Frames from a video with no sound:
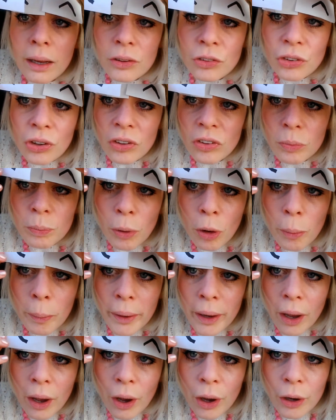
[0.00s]
just pop
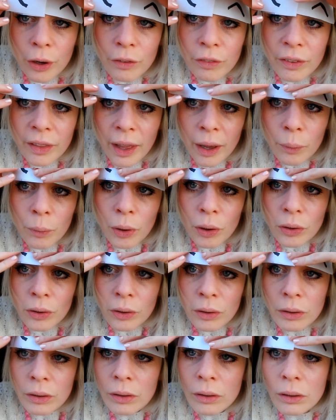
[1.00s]
it over that one
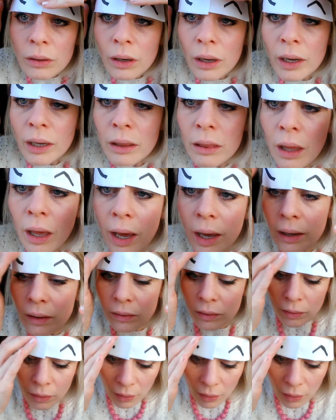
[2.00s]
like that.